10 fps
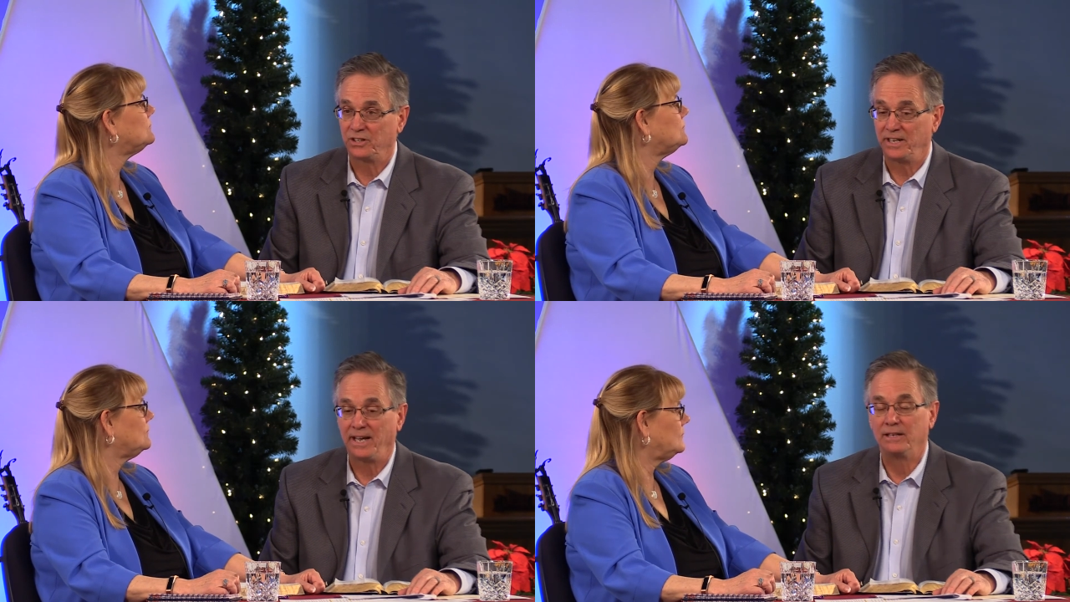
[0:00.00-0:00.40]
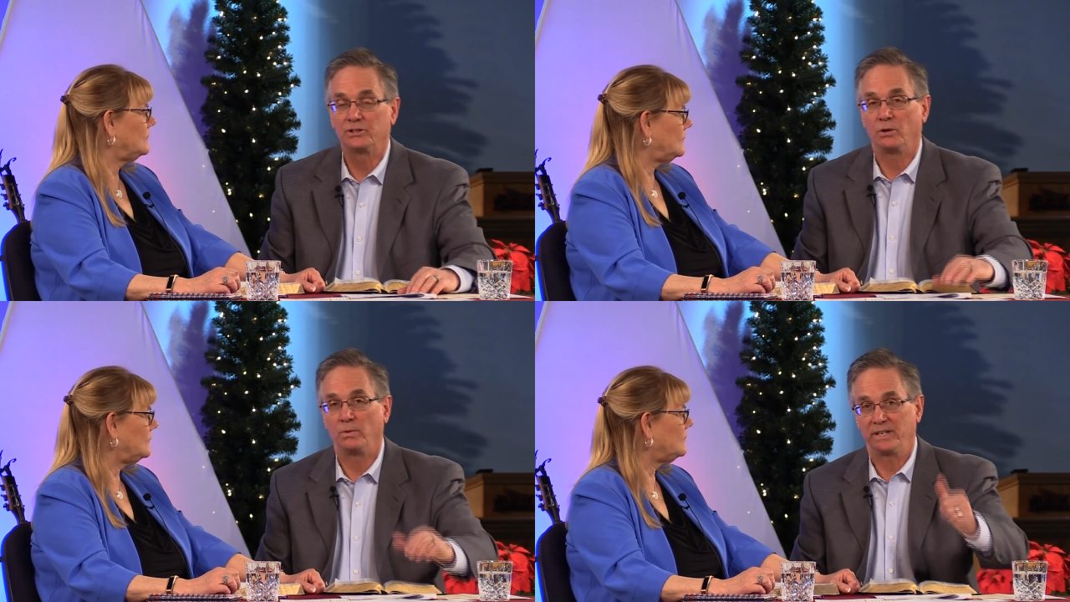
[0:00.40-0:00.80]
Speaker 1: a
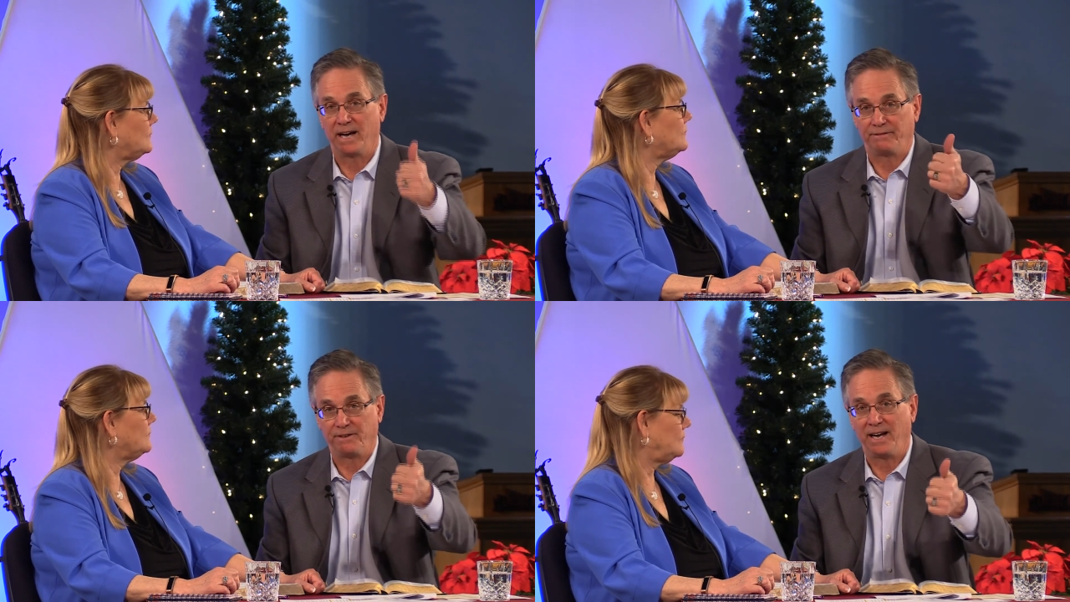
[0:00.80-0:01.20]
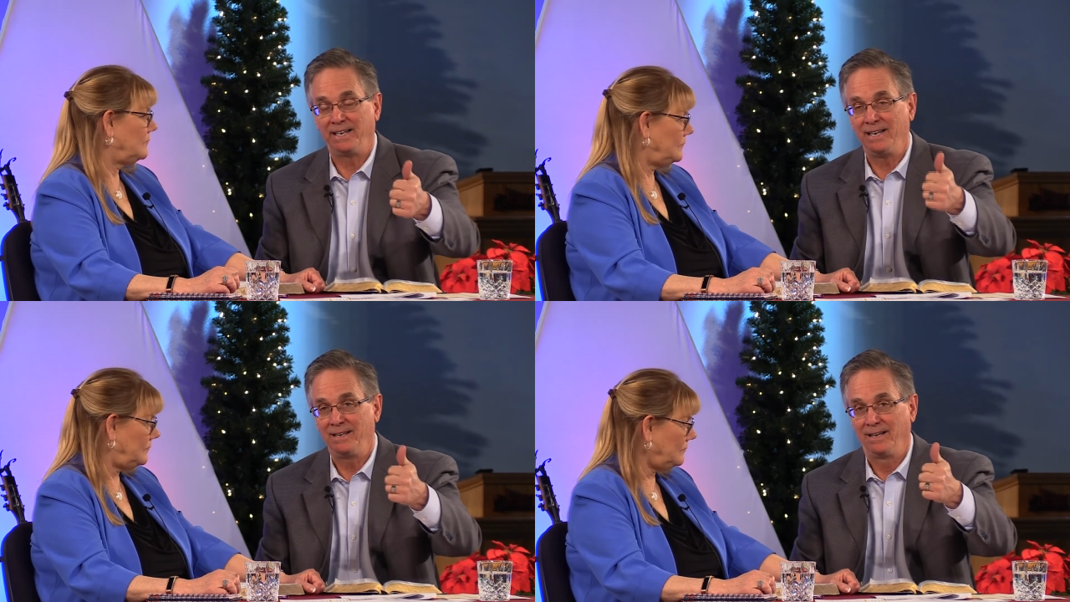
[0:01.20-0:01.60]
day. So we've got
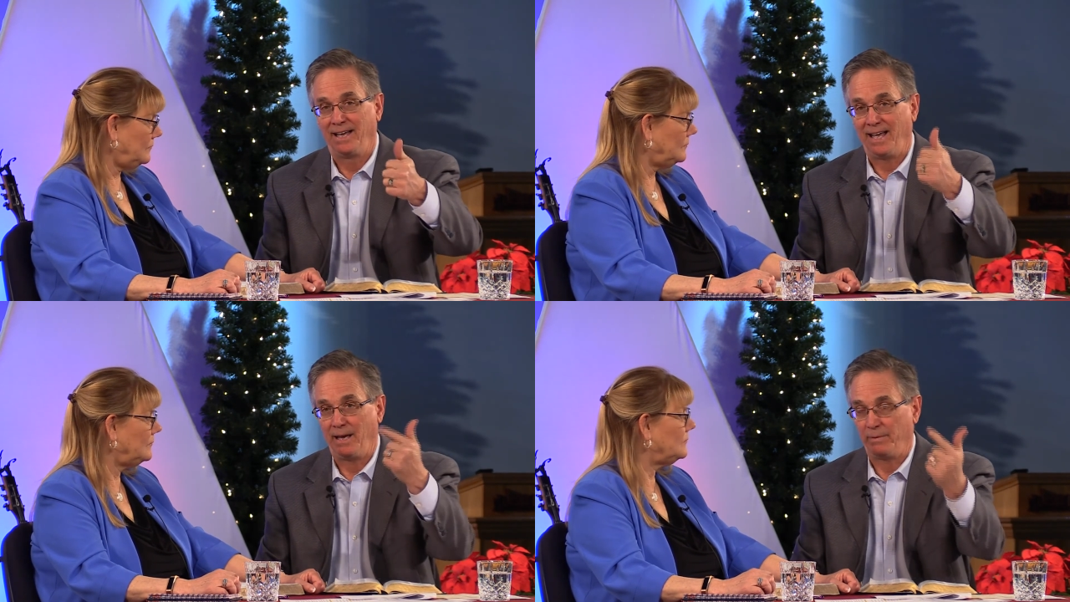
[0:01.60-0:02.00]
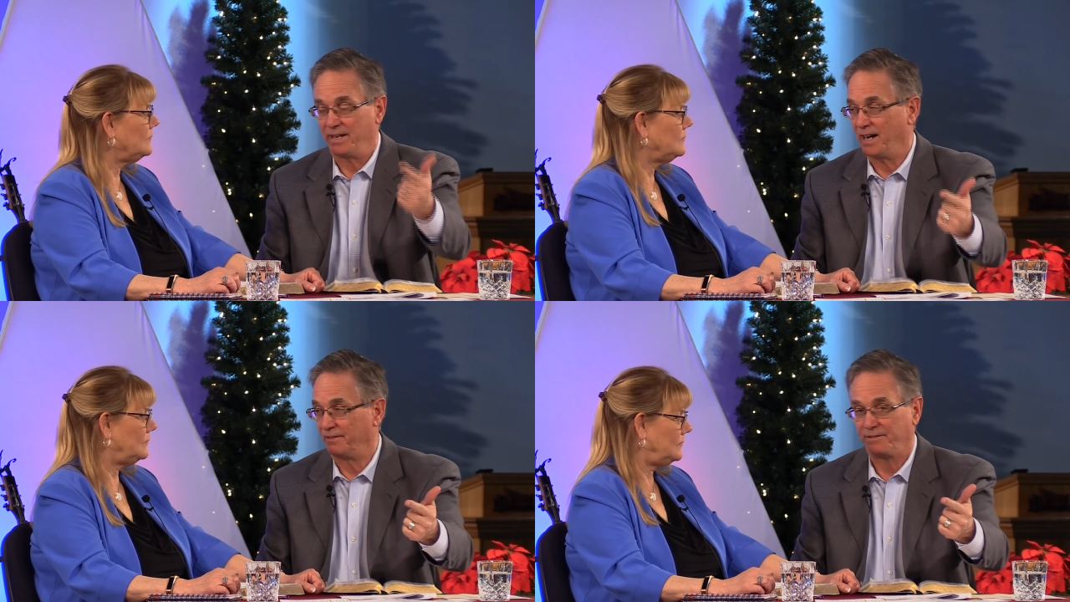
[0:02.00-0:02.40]
Friday mm-hmm. and
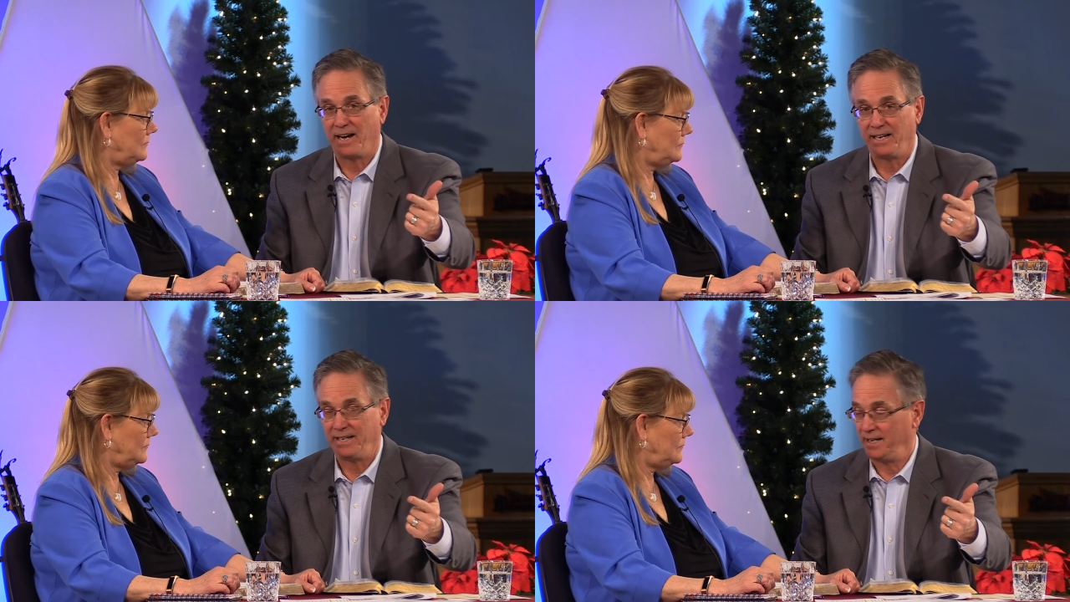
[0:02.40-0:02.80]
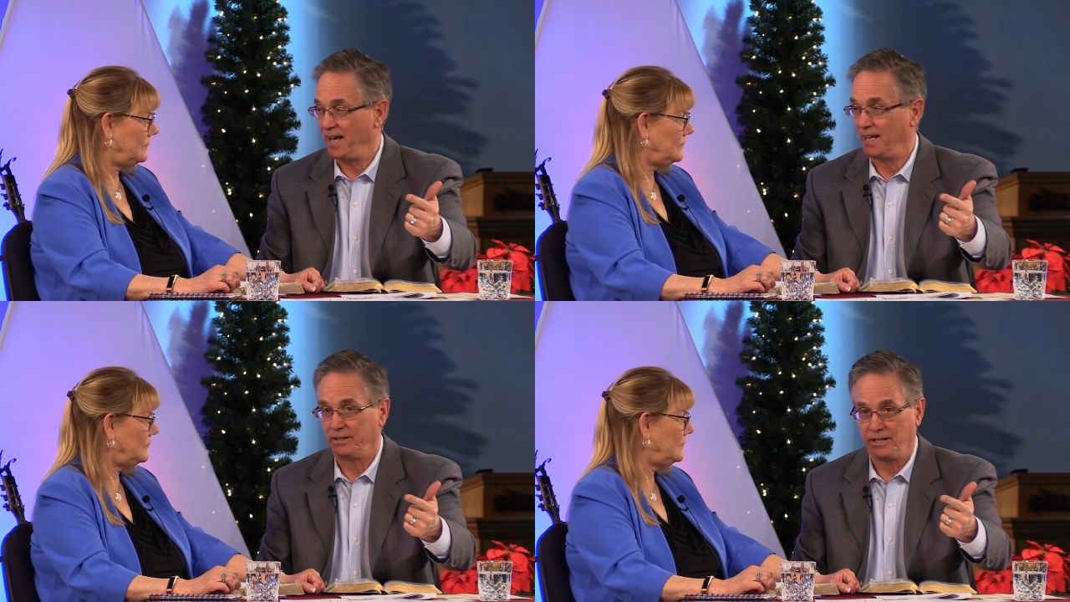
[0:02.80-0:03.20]
we got Friday
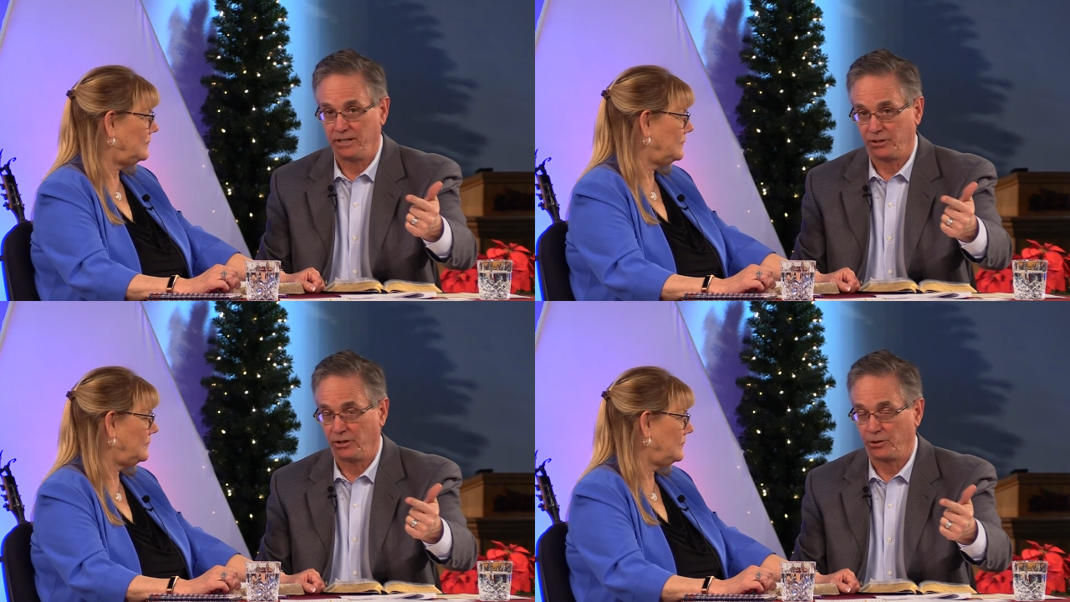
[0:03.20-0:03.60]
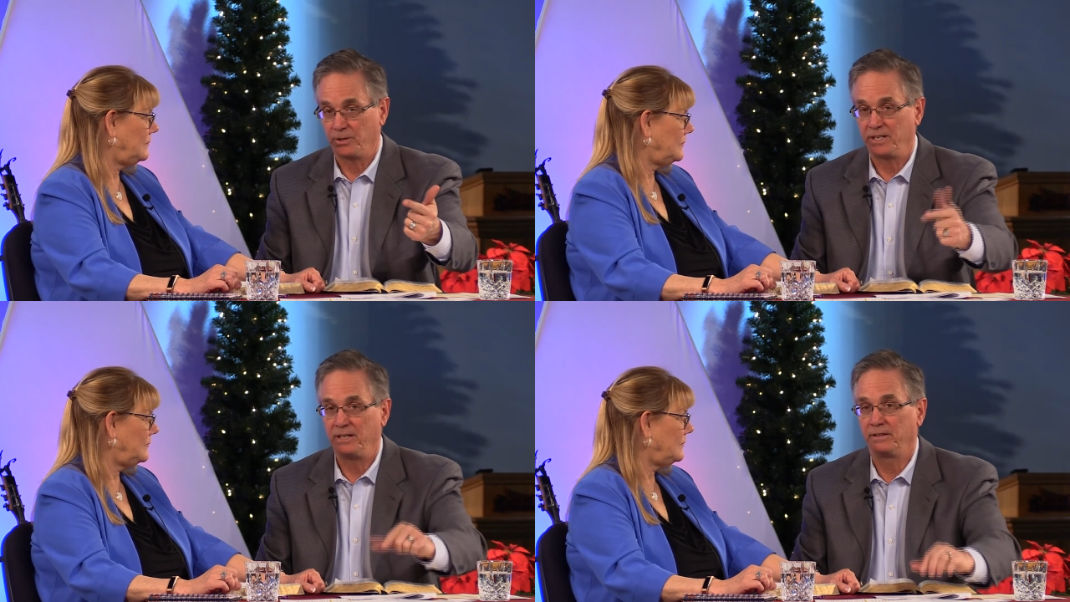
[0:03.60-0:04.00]
and it's the
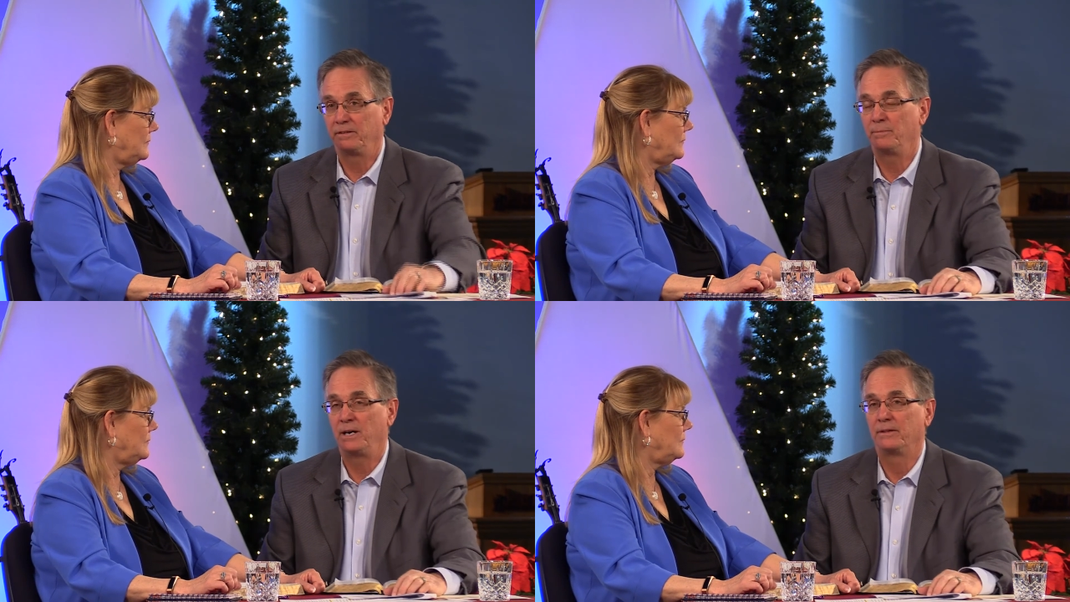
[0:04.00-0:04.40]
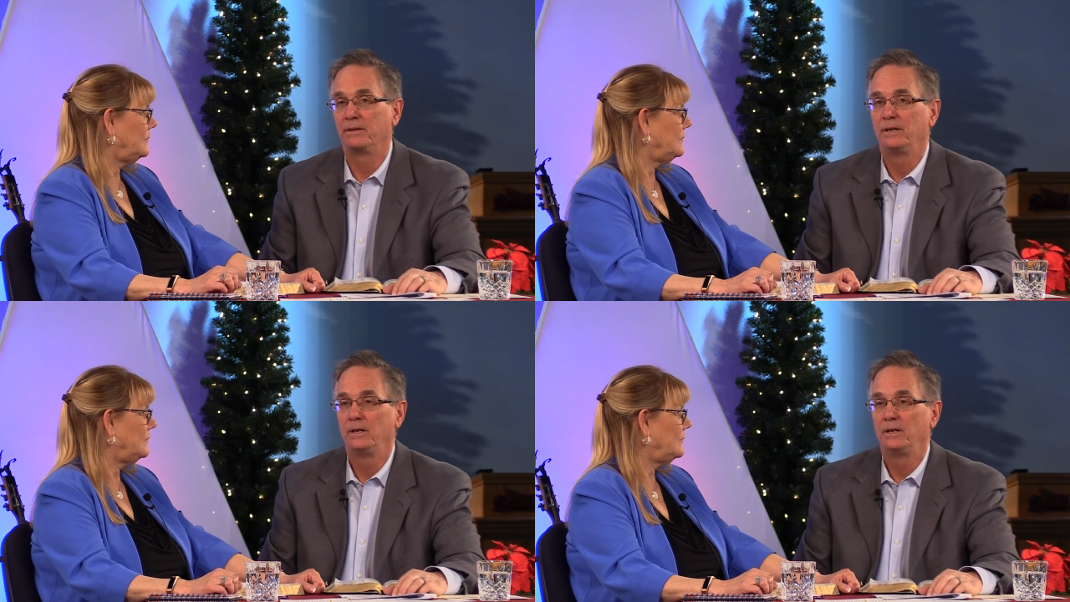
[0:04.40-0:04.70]
13th of the month.